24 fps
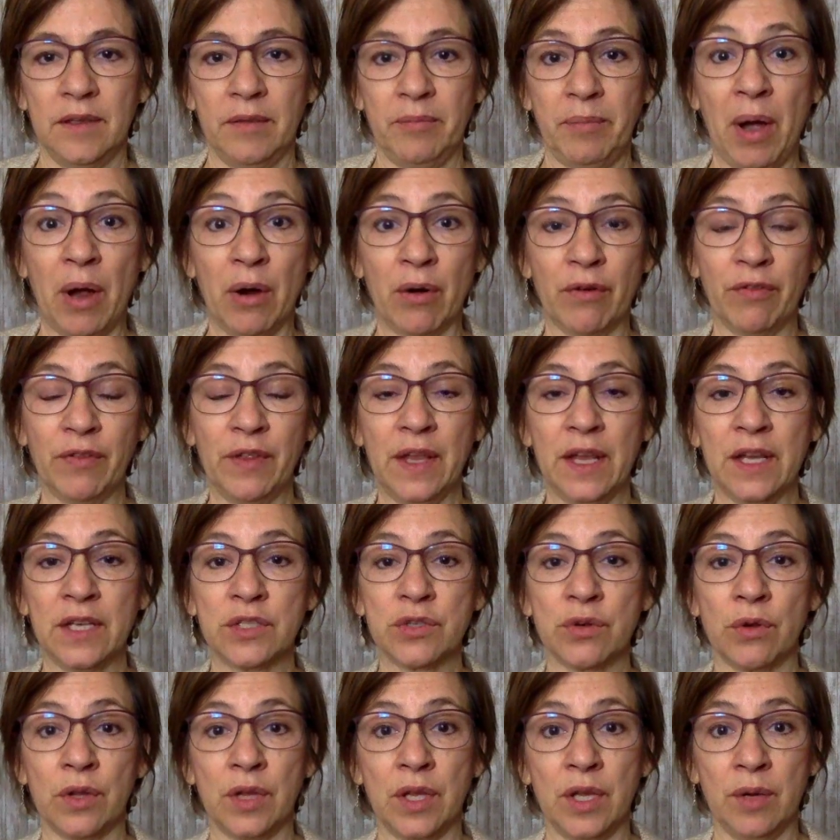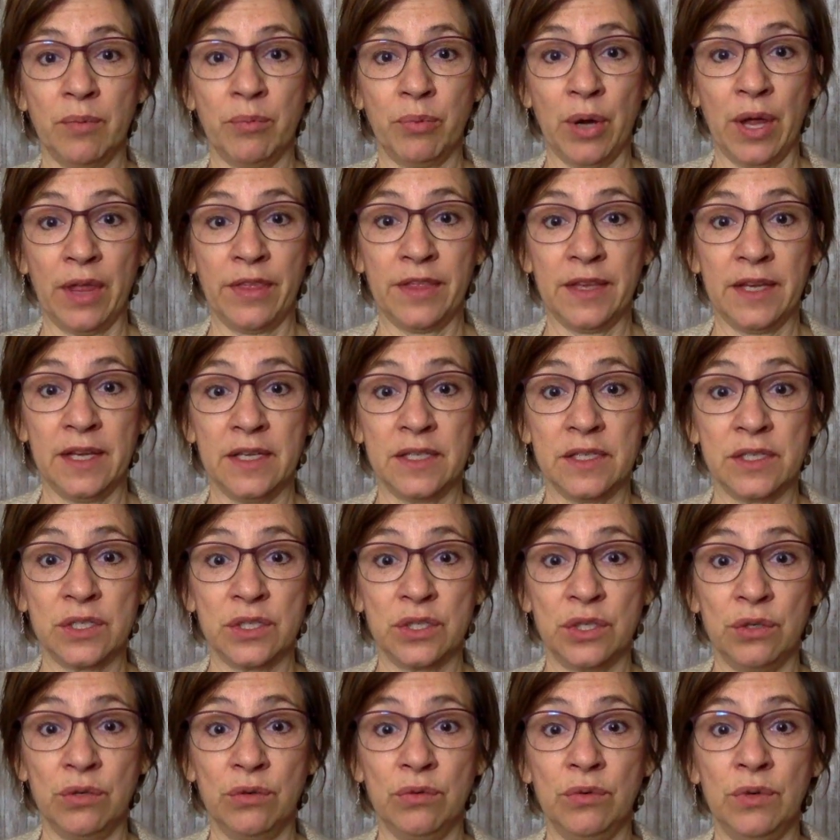Powerfully controlling your breath is
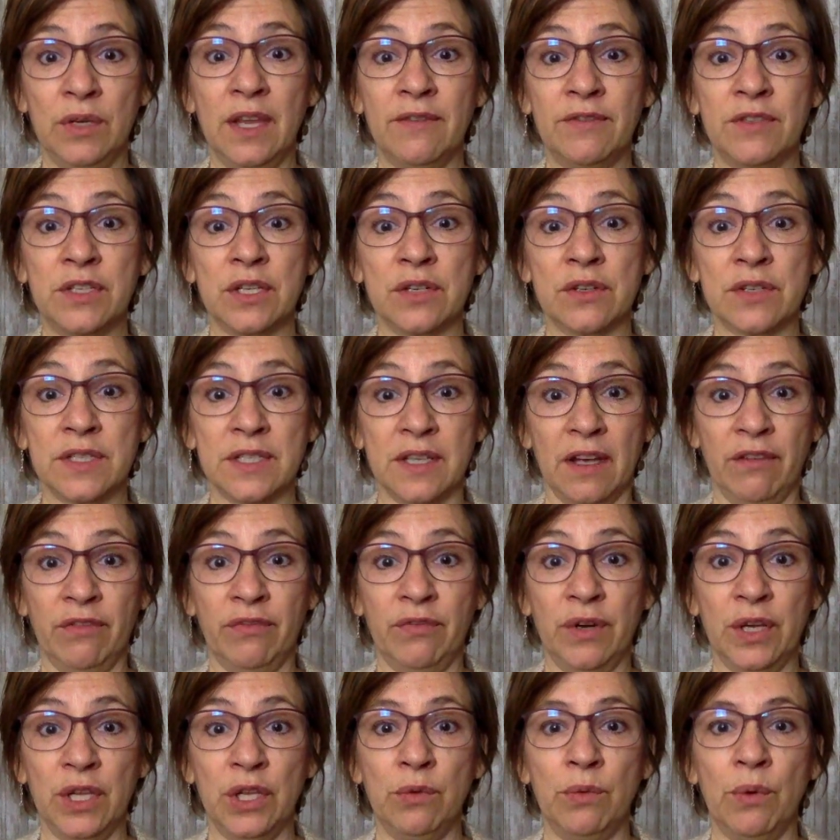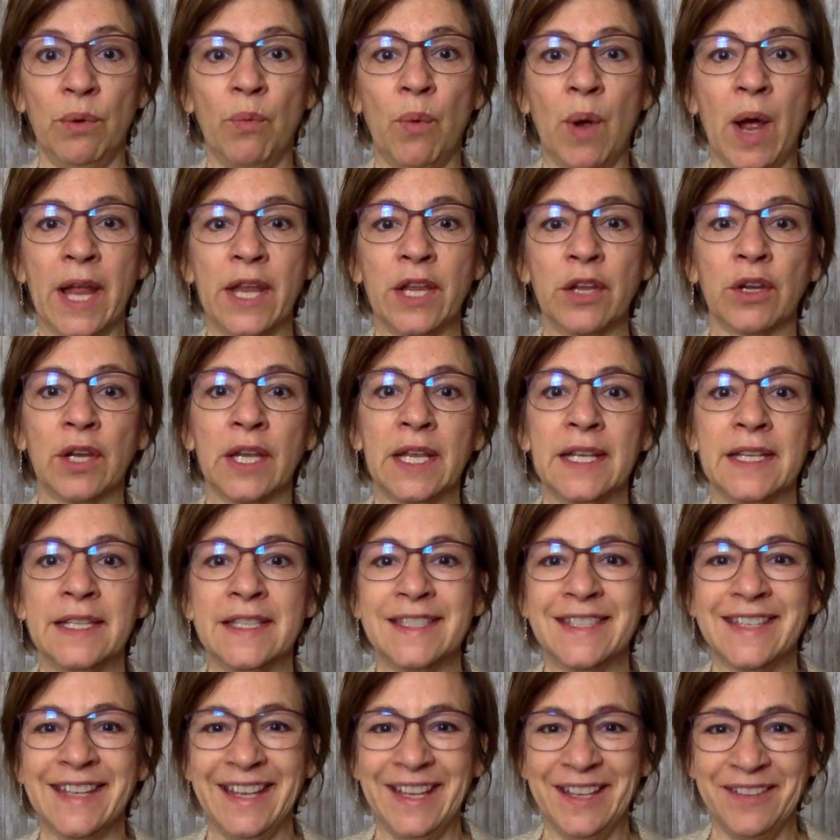to give to yourself what you would want your
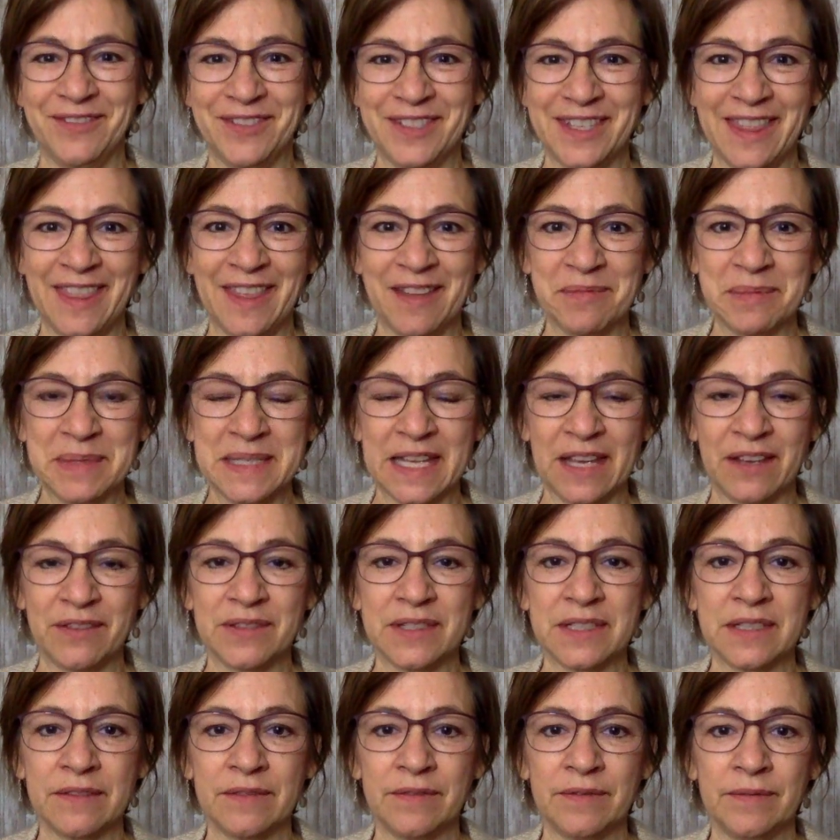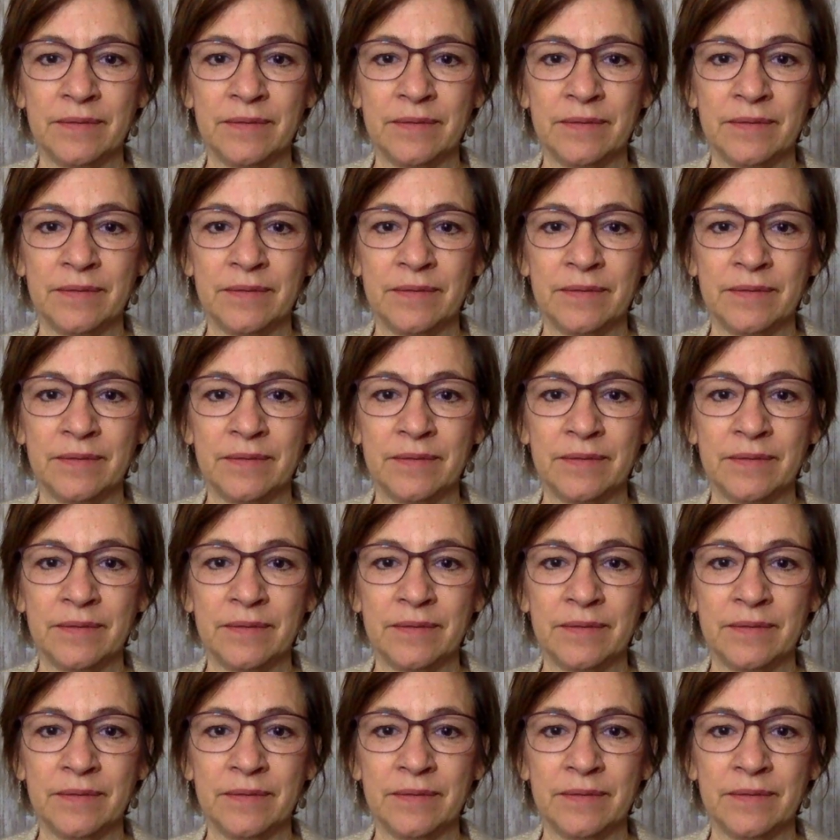kids to give to themselves.